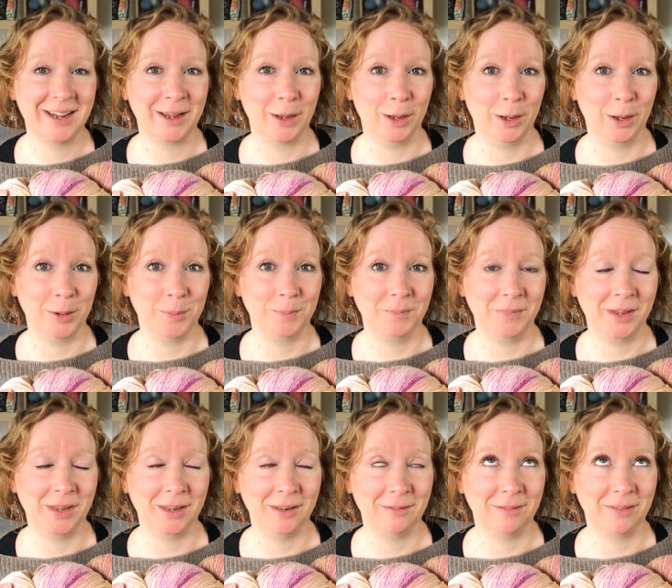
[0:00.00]
um,
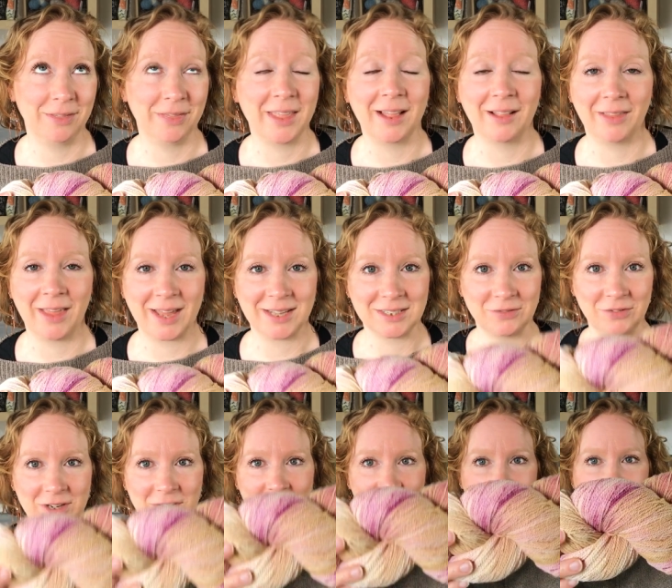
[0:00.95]
in the last
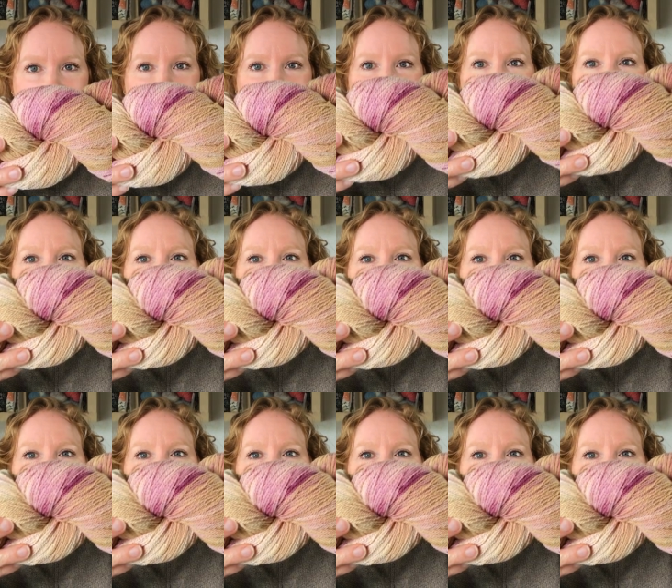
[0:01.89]
video that I did.